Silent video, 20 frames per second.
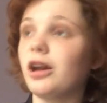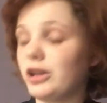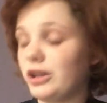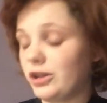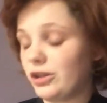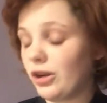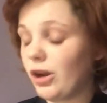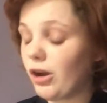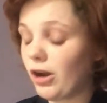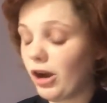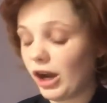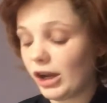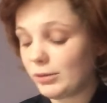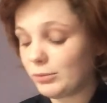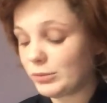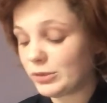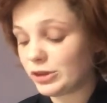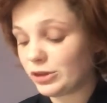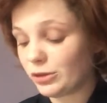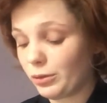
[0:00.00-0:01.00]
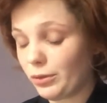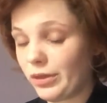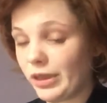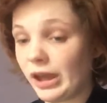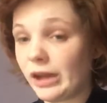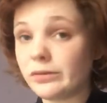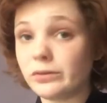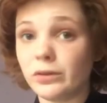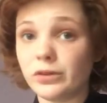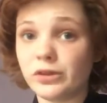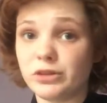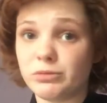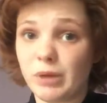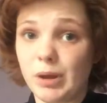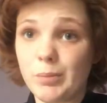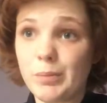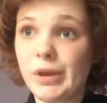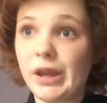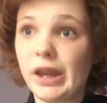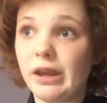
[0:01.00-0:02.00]
You know, I'm so thankful to
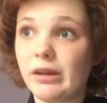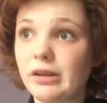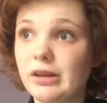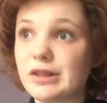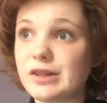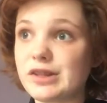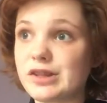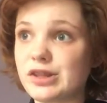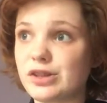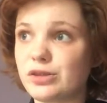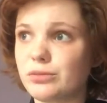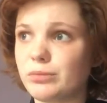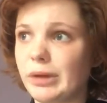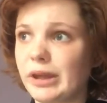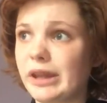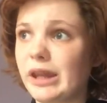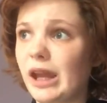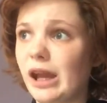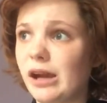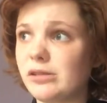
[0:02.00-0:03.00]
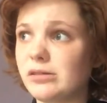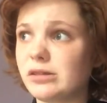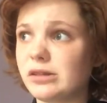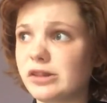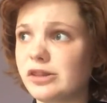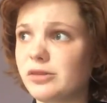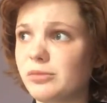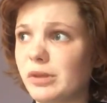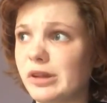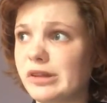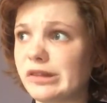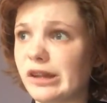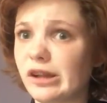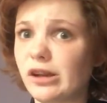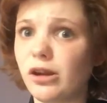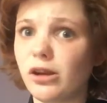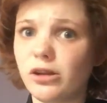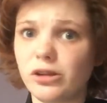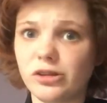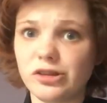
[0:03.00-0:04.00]
my parents, to my counselors, to my
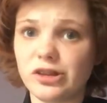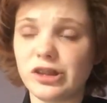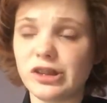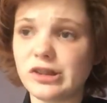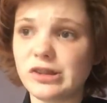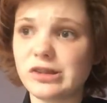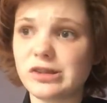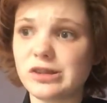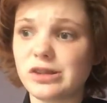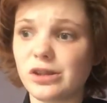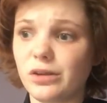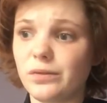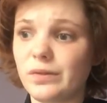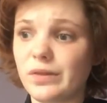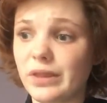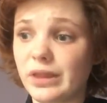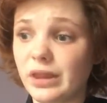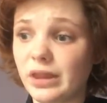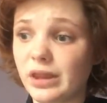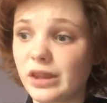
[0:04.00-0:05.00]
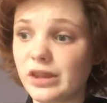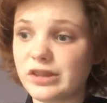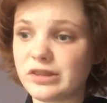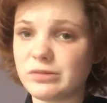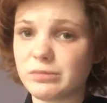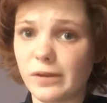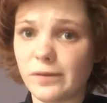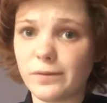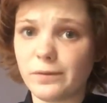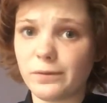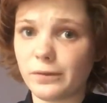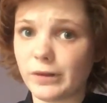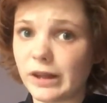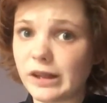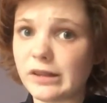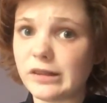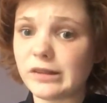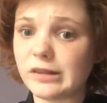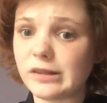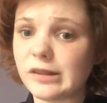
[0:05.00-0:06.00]
psychologists over the years, to my
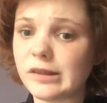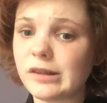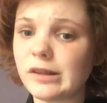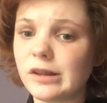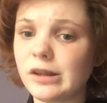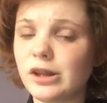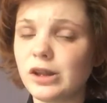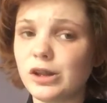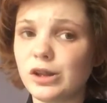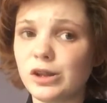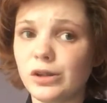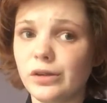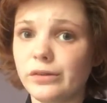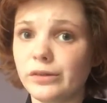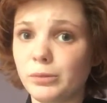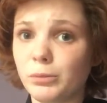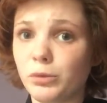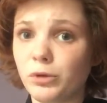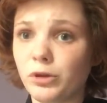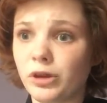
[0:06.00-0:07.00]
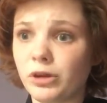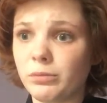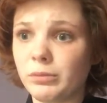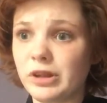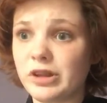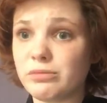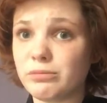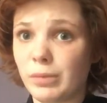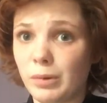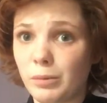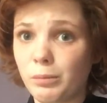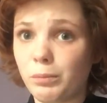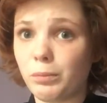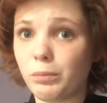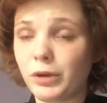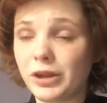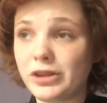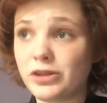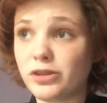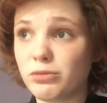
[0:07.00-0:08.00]
friends who've supported me, to my
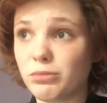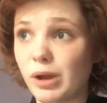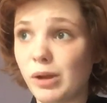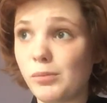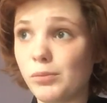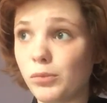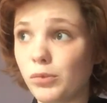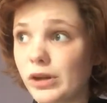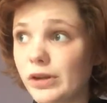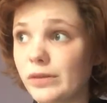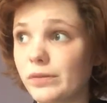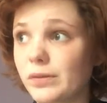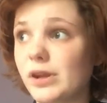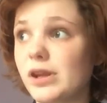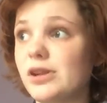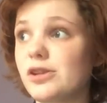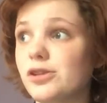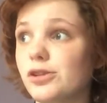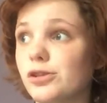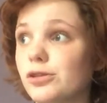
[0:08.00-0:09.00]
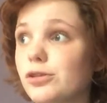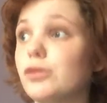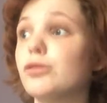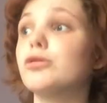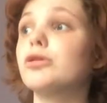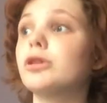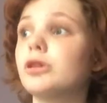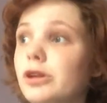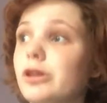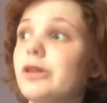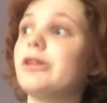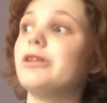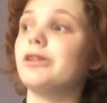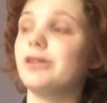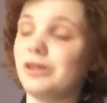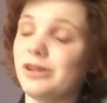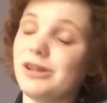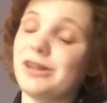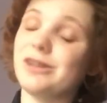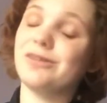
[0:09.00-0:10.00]
to my boyfriend who
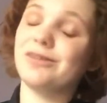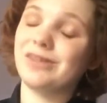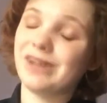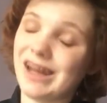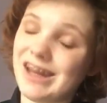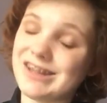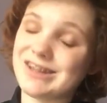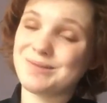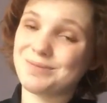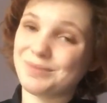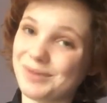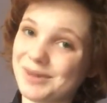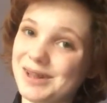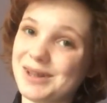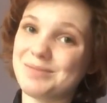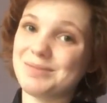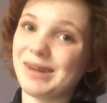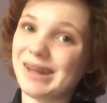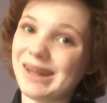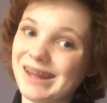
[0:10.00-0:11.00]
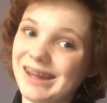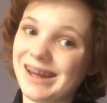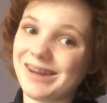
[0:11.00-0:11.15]
has supported me.